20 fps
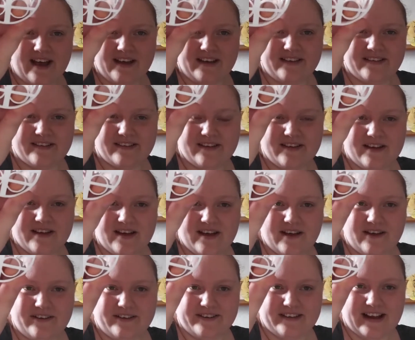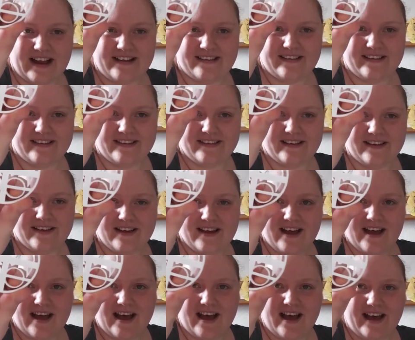eyes are his glasses.
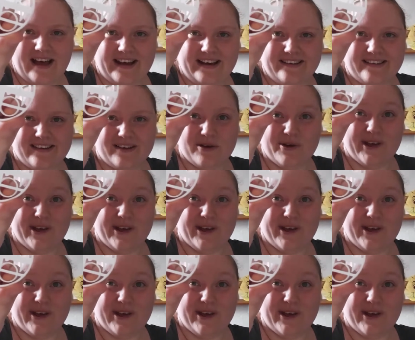and it's a